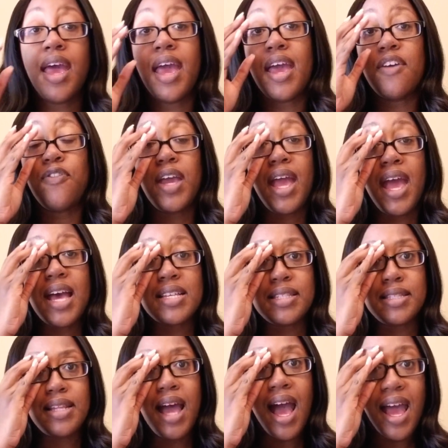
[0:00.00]
If it has
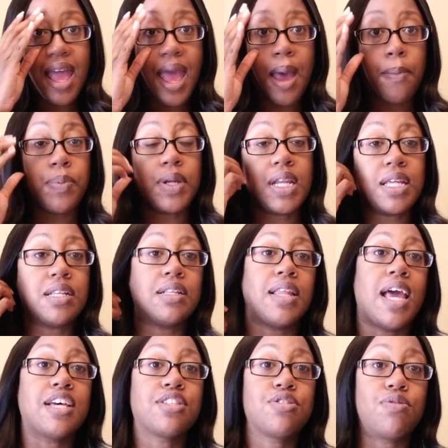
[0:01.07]
not happened in the
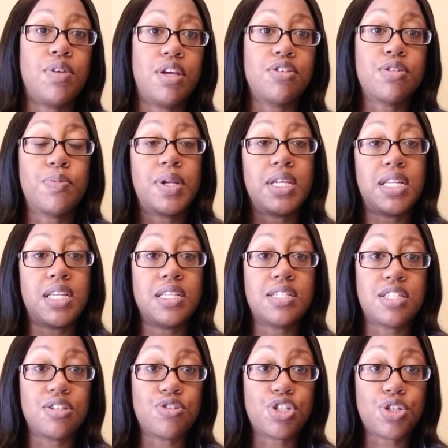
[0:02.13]
last 2 years, but it is
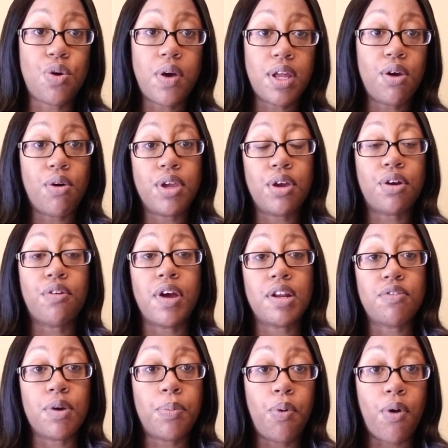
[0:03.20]
still showing on your credit
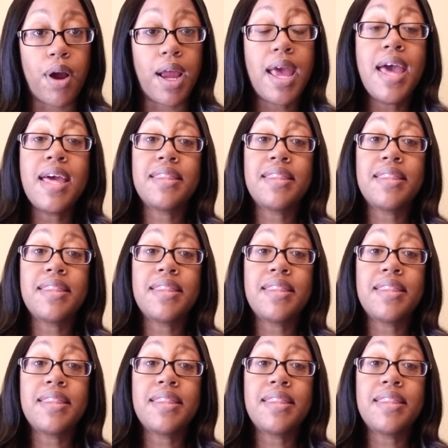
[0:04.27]
report,